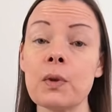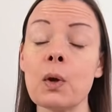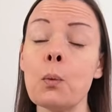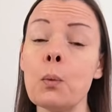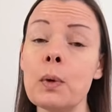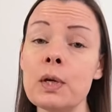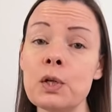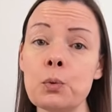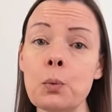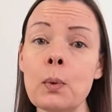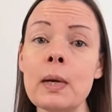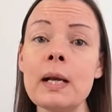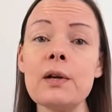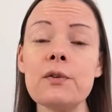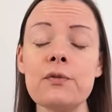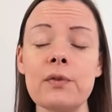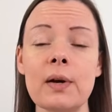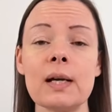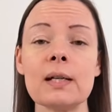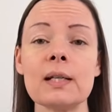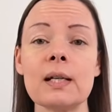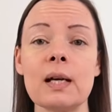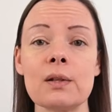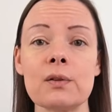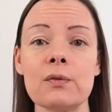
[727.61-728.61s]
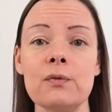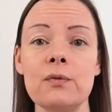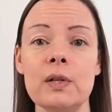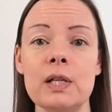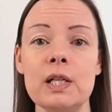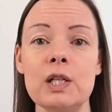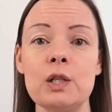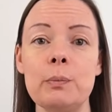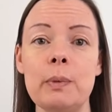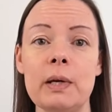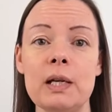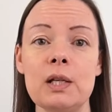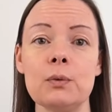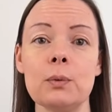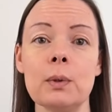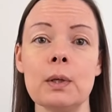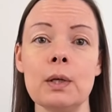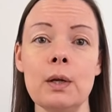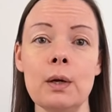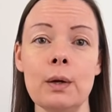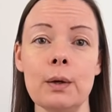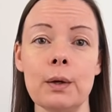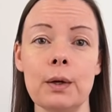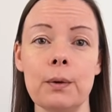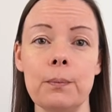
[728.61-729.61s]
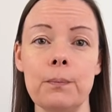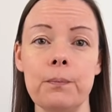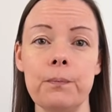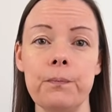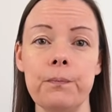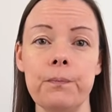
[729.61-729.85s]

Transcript: which will affect how the finished piece will look.